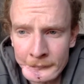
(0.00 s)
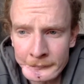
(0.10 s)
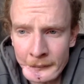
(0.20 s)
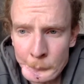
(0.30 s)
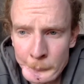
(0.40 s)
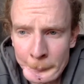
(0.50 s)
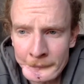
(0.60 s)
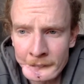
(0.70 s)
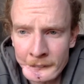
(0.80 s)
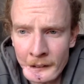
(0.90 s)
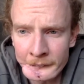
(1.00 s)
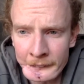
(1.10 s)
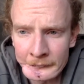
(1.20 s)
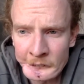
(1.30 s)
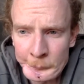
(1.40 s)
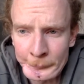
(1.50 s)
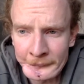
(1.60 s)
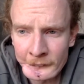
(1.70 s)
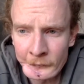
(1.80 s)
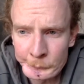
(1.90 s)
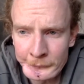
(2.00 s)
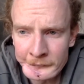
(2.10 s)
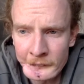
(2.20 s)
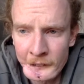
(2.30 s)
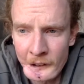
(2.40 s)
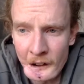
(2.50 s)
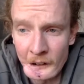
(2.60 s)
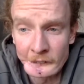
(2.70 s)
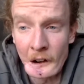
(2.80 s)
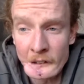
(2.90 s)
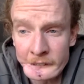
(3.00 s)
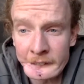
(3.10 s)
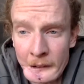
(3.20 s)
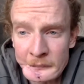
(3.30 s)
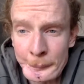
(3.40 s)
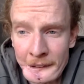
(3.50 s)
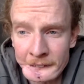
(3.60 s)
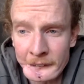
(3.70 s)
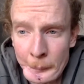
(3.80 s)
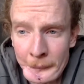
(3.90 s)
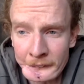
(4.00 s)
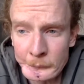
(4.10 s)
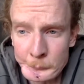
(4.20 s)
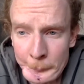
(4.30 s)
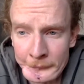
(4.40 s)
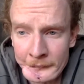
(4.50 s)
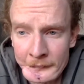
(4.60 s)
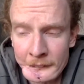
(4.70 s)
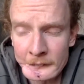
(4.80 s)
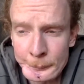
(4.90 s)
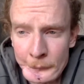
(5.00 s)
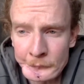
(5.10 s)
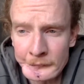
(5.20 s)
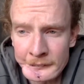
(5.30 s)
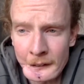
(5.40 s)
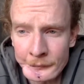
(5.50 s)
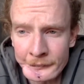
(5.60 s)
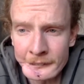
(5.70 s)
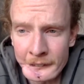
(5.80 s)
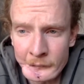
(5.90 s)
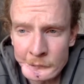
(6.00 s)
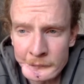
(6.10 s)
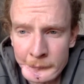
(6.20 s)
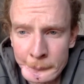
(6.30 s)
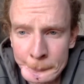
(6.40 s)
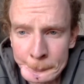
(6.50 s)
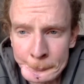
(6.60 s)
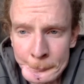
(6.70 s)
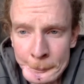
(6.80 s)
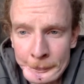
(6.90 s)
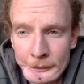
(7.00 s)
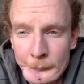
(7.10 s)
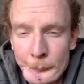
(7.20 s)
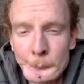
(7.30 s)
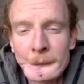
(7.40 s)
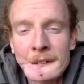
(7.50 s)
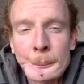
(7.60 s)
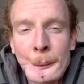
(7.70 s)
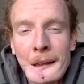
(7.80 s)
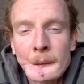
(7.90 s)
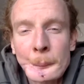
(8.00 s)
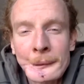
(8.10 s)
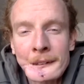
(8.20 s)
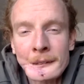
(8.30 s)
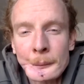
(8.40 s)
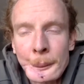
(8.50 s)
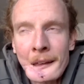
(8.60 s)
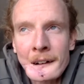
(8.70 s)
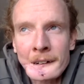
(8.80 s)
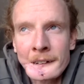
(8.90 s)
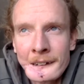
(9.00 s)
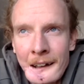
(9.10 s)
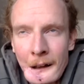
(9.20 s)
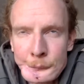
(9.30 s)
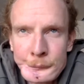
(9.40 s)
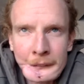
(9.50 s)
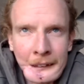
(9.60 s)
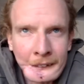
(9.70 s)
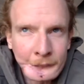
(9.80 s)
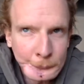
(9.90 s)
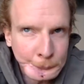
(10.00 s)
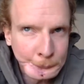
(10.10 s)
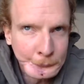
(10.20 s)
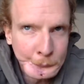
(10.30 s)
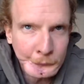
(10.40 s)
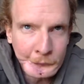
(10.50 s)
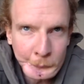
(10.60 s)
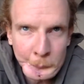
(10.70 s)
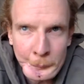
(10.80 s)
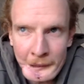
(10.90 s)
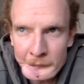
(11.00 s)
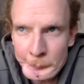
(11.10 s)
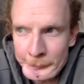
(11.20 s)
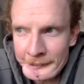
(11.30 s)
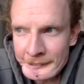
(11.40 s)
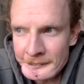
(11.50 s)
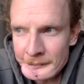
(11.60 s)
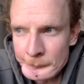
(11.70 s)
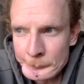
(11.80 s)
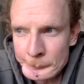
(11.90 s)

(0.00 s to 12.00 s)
that women in non-English speaking countries are 100 times better than American women, especially Southeast Asia. But what does better mean? Better. I feel like for you, better means